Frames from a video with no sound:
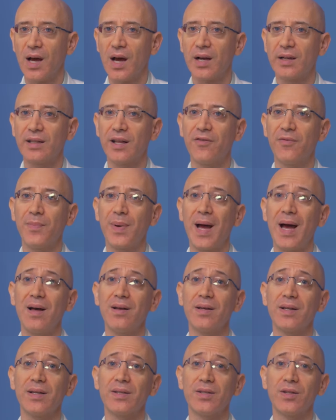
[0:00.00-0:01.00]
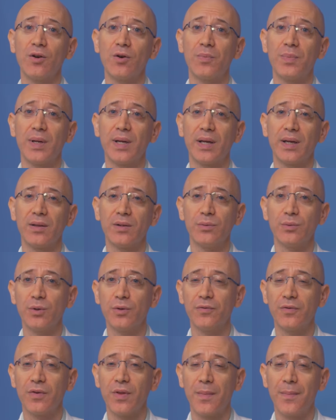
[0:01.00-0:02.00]
A cleft palate is an opening in the
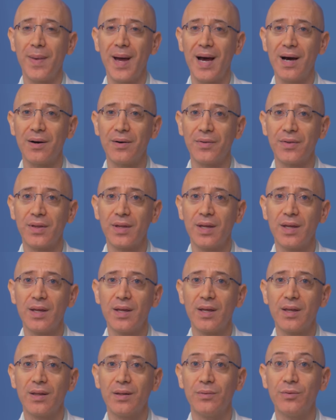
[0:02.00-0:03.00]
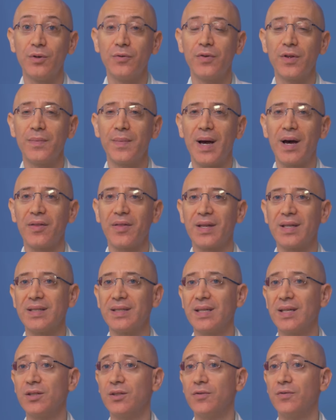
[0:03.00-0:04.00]
roof of the mouth. The roof of the mouth
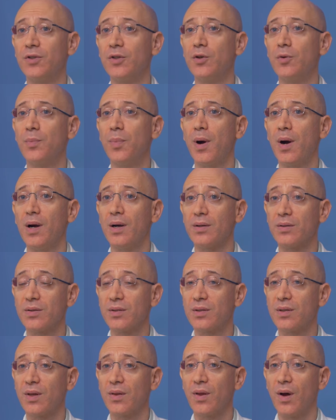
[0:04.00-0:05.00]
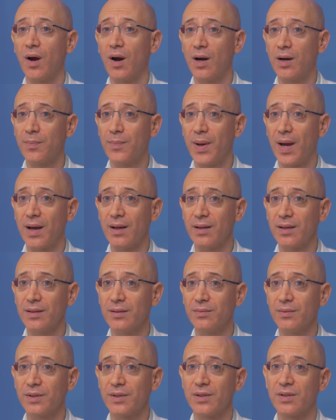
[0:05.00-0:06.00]
consists of two parts, the hard
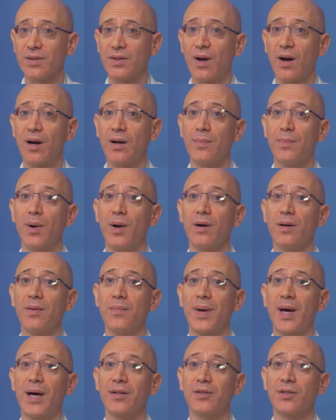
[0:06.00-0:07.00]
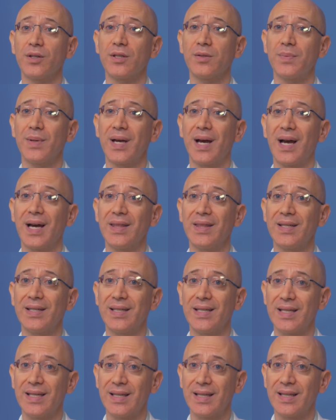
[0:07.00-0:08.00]
palate, which is the hard part of the mouth just behind the
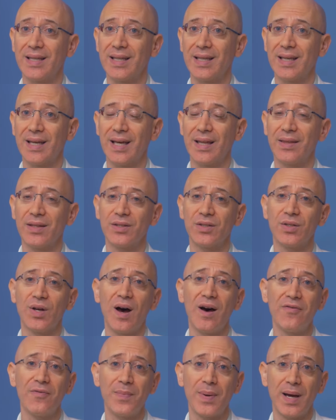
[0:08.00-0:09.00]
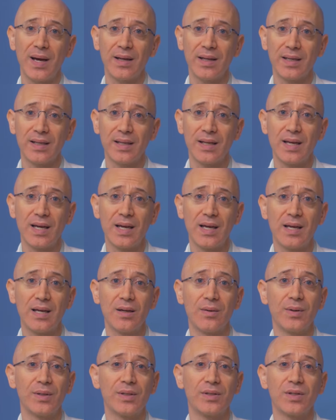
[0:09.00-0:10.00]
teeth, and the soft palate,
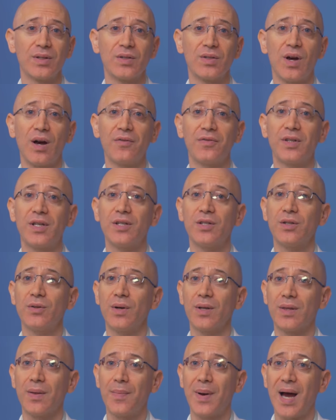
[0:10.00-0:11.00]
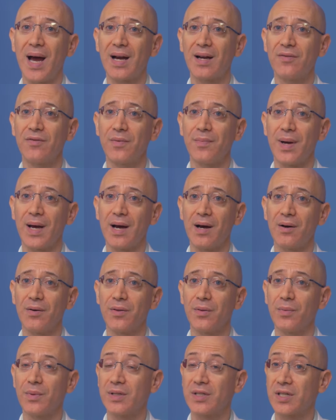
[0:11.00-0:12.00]
which is the soft tissue at the back of the
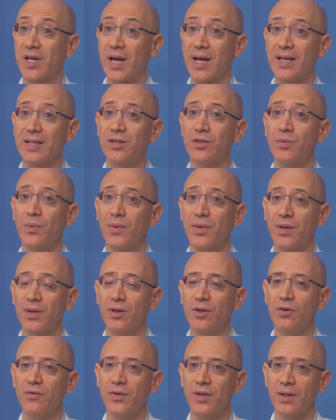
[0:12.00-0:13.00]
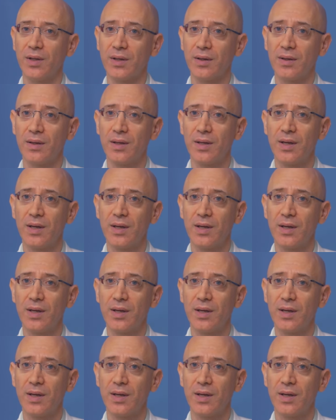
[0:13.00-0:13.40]
mouth, which ends with the uvula.